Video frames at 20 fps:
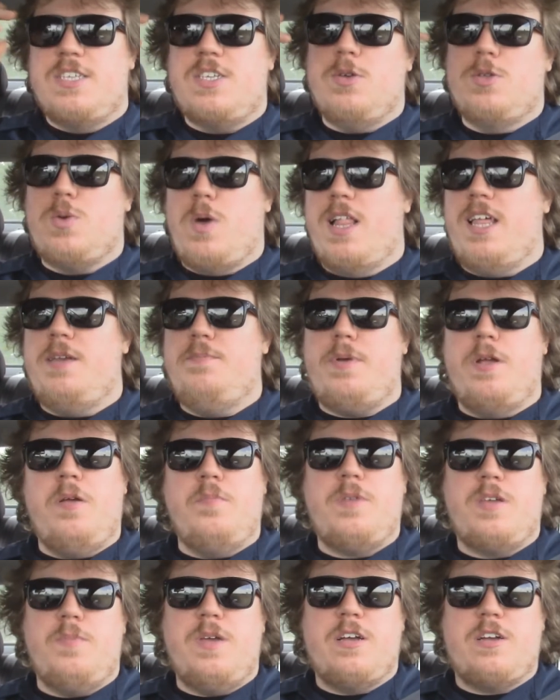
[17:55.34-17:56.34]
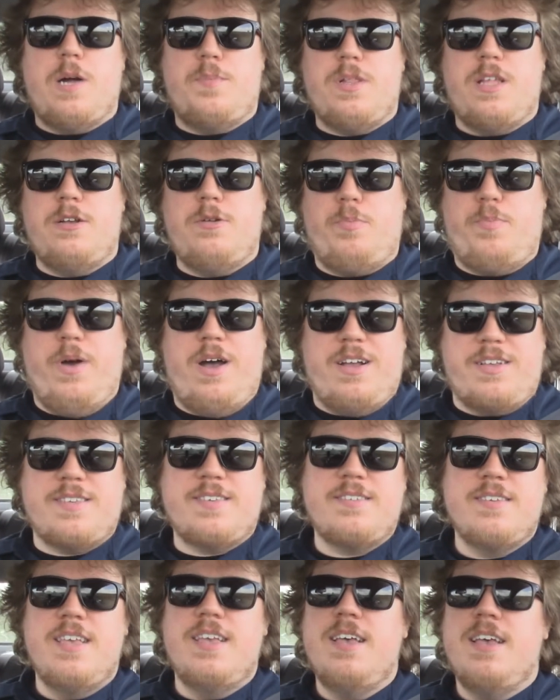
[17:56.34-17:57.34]
Twilight Imperium can be a couple
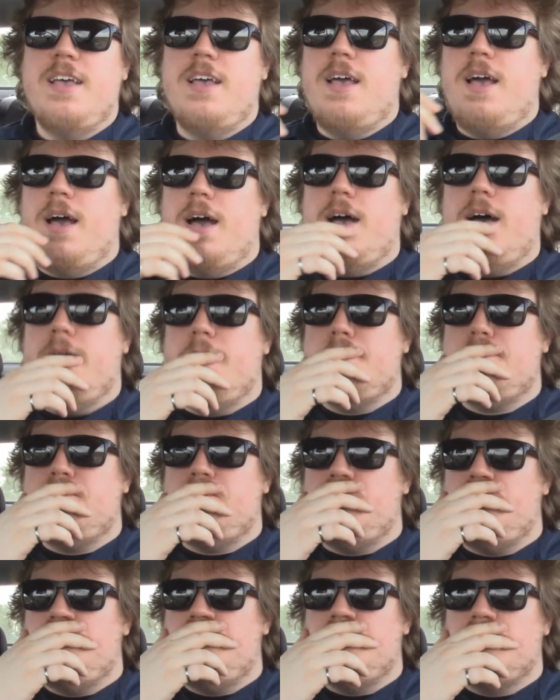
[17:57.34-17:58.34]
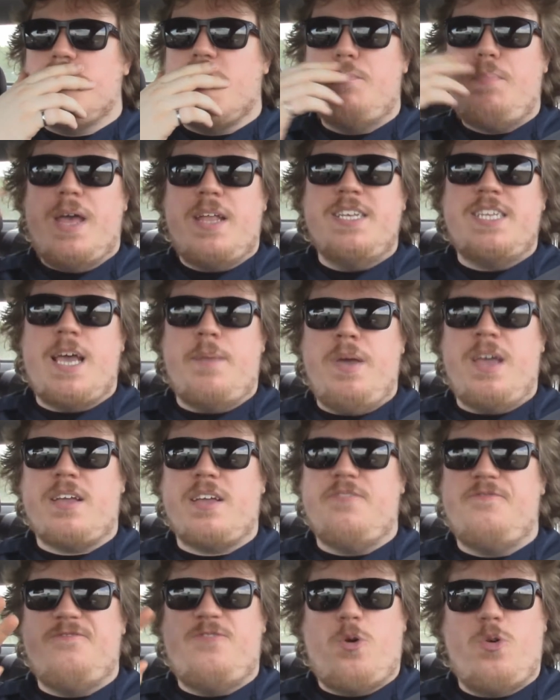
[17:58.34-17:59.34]
$100. Pandemic,
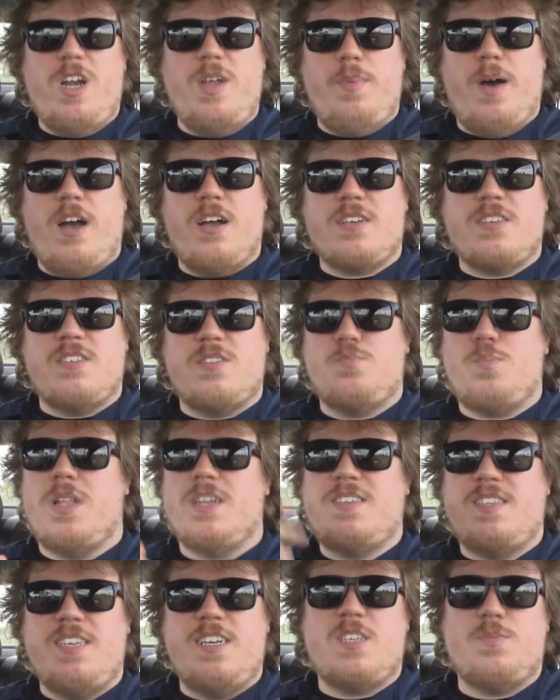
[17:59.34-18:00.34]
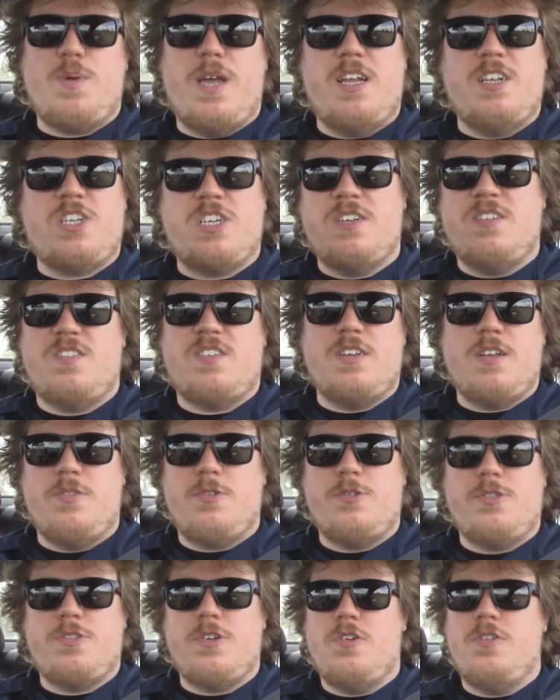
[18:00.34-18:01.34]
$40 plus the expansions,
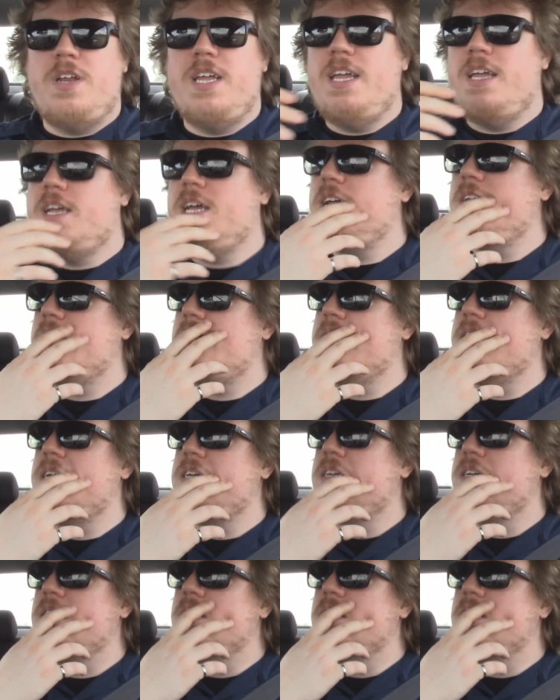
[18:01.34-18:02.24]
another $30 kind of thing.